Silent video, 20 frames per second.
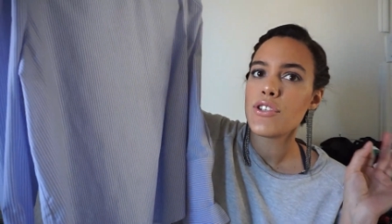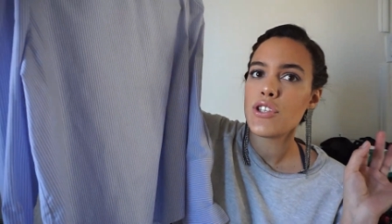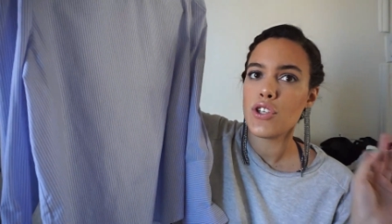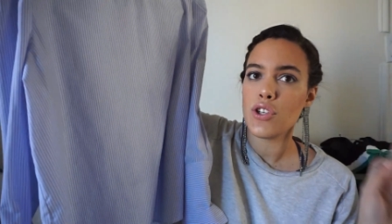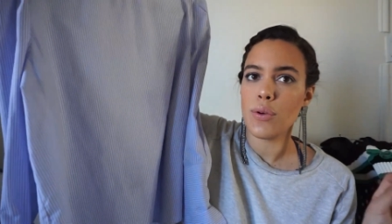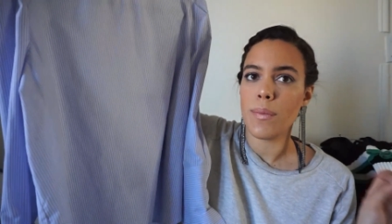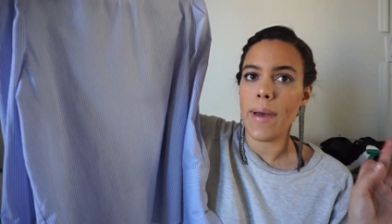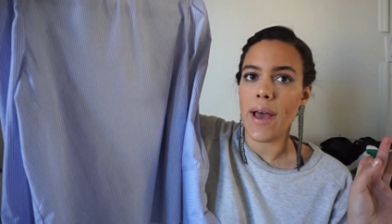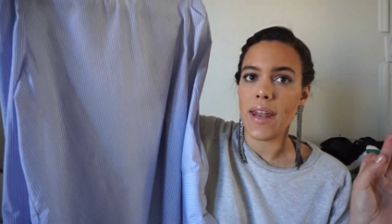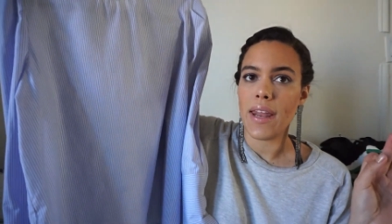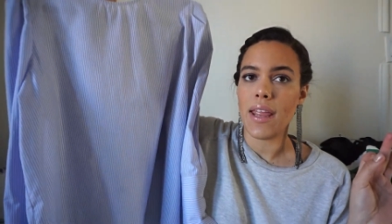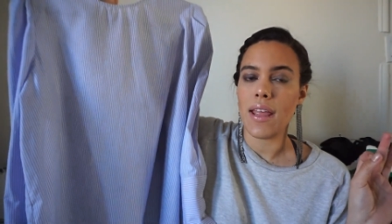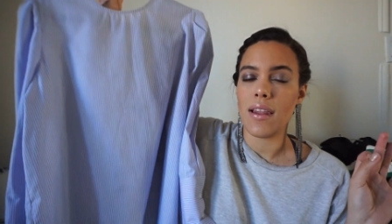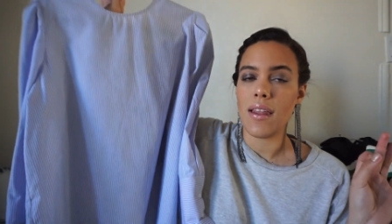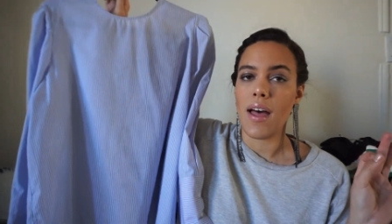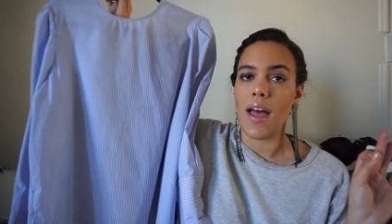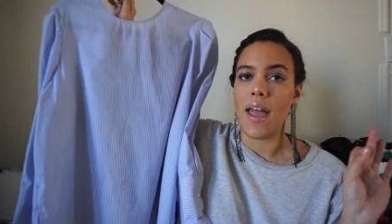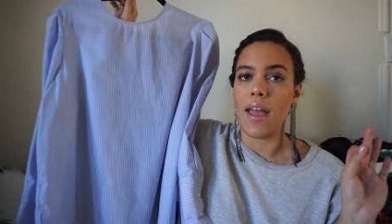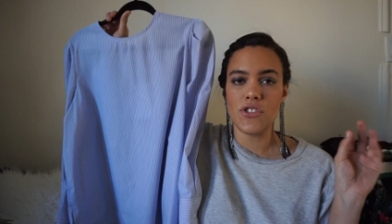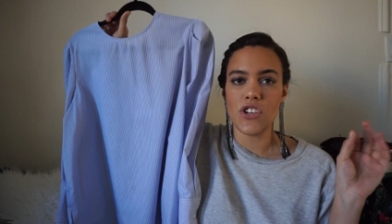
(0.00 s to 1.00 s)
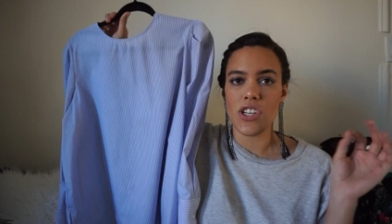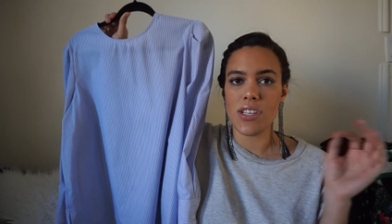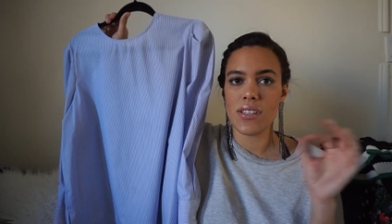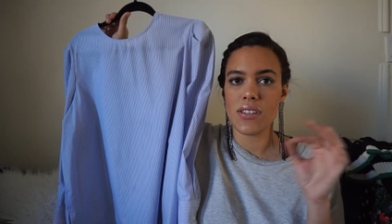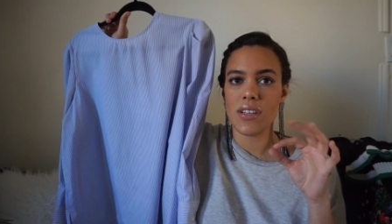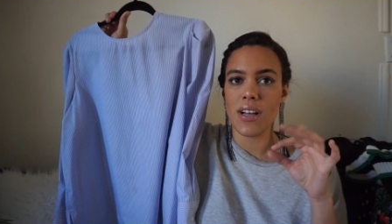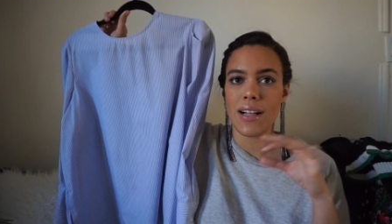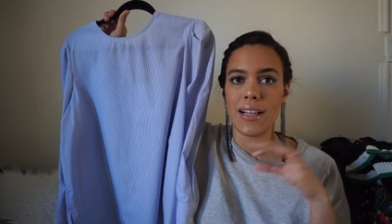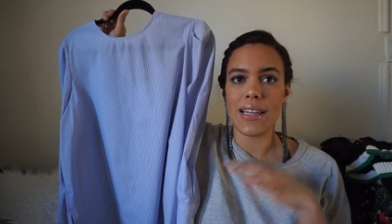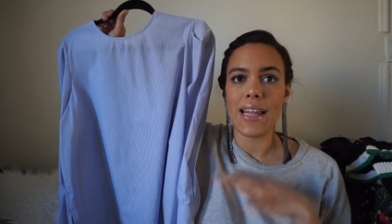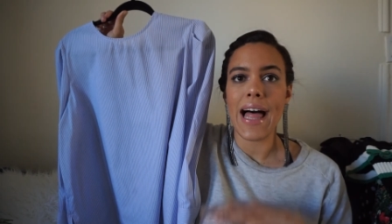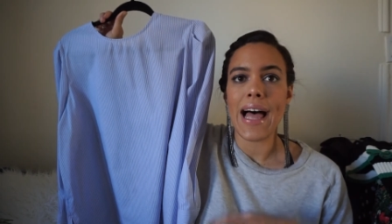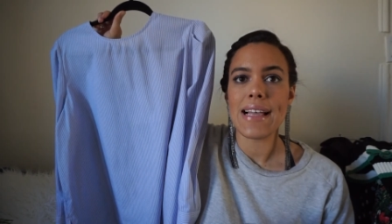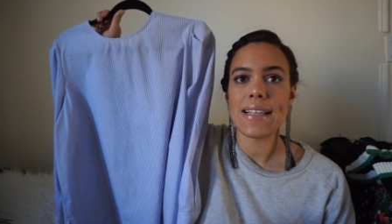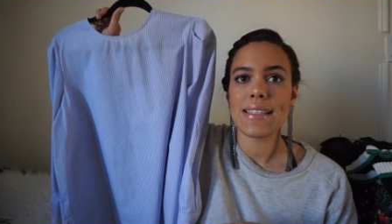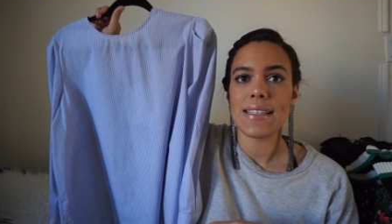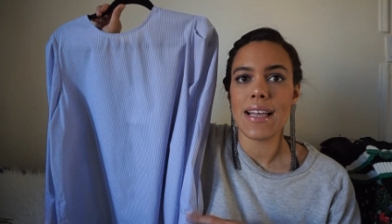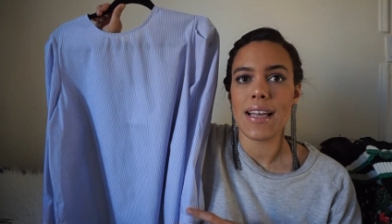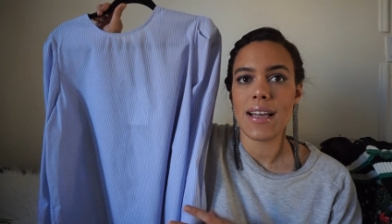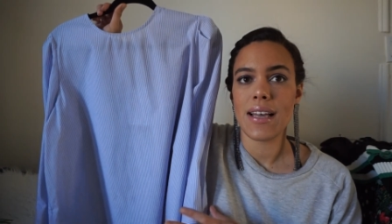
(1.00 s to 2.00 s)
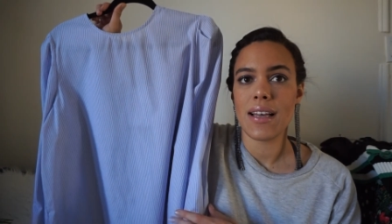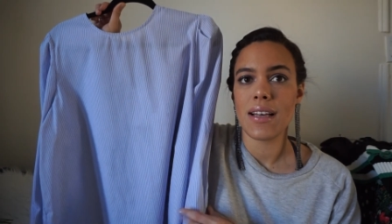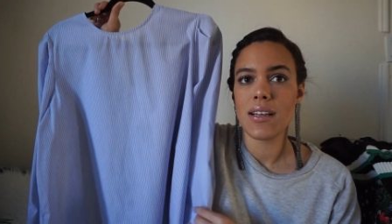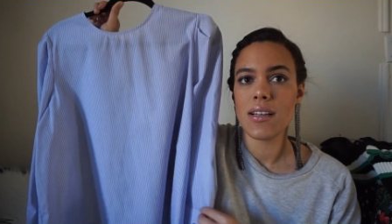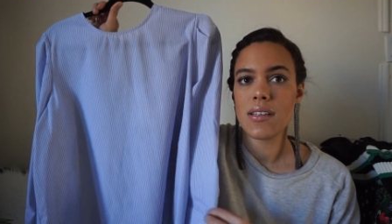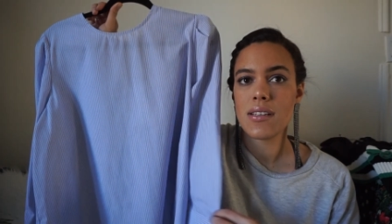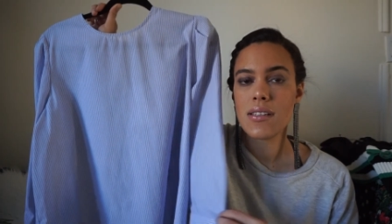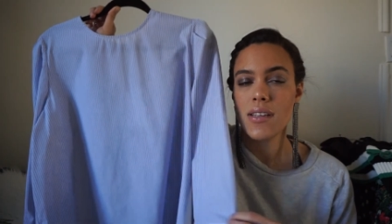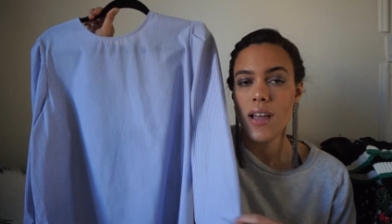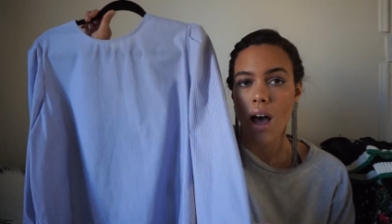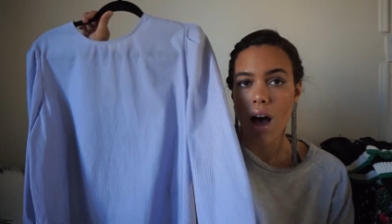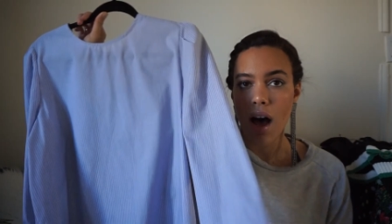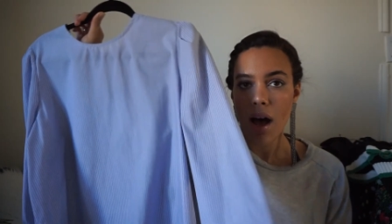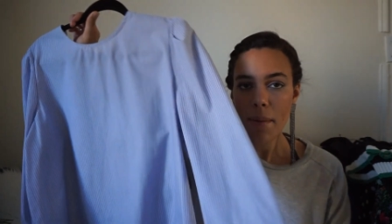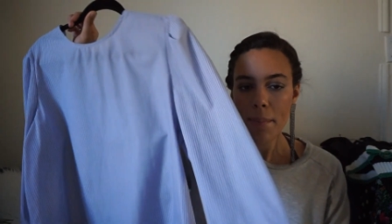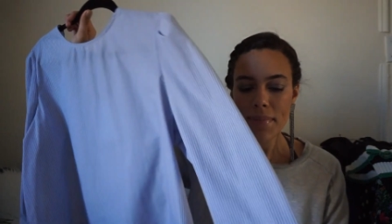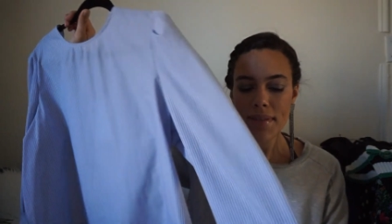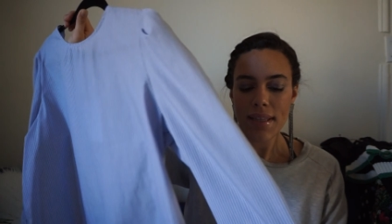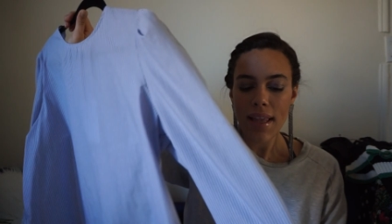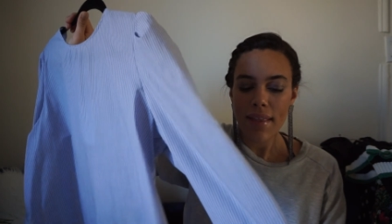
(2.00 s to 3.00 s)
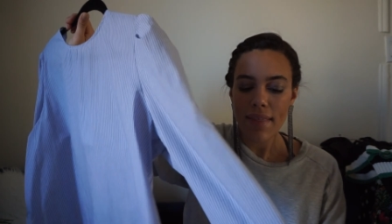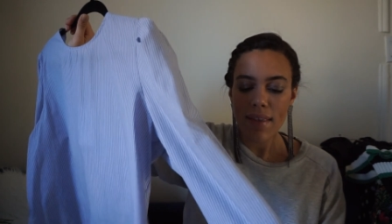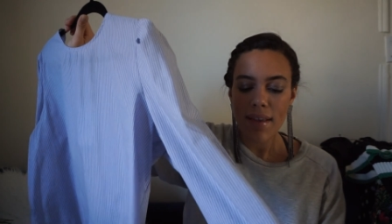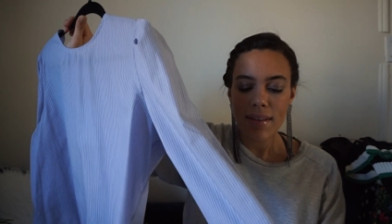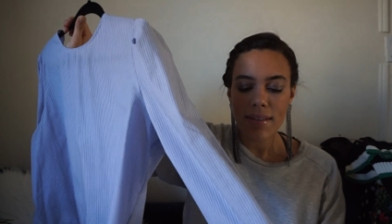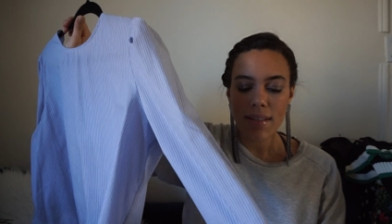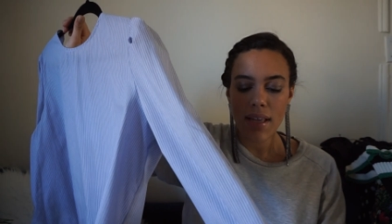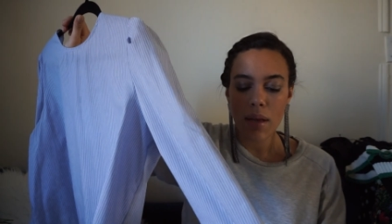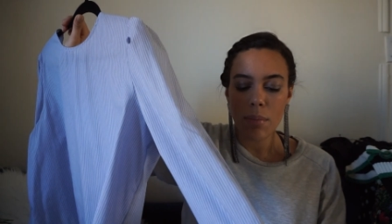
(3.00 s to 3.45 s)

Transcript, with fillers: too many like just classic tops like this,